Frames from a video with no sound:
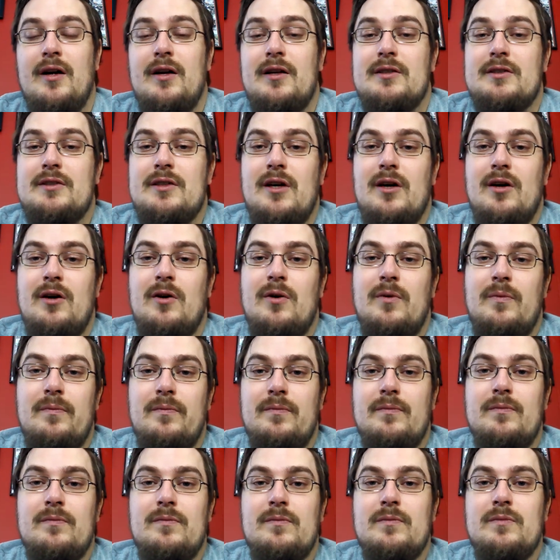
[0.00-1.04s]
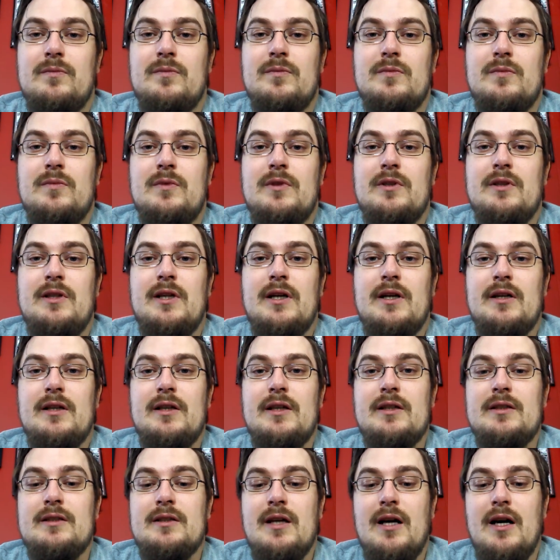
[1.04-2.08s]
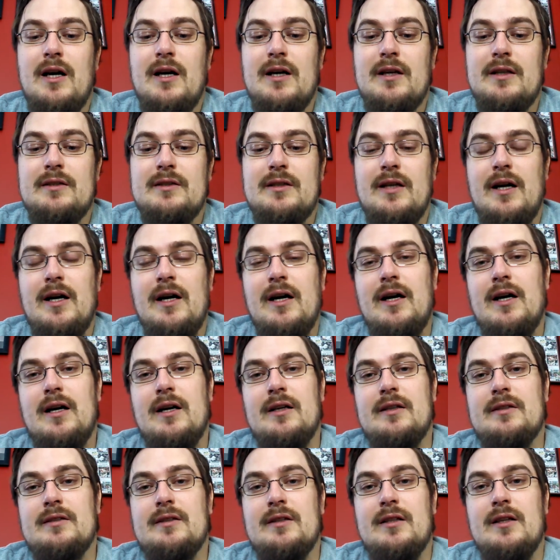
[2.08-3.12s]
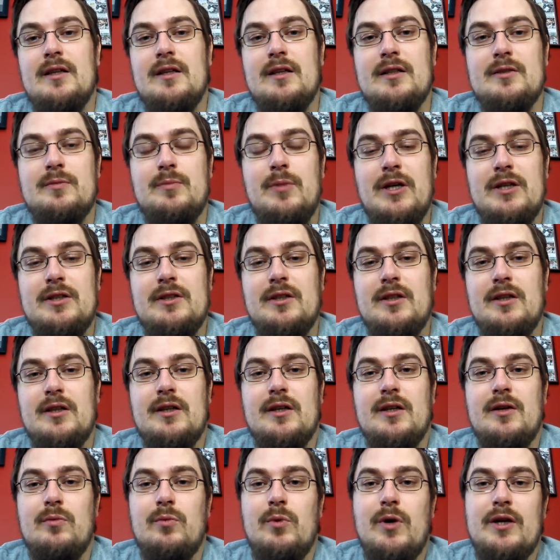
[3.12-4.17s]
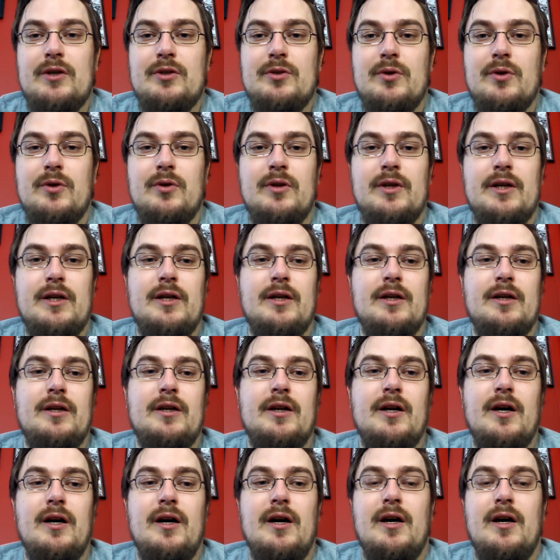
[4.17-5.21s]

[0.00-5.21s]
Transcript: So think of these guys as, especially in a retro league,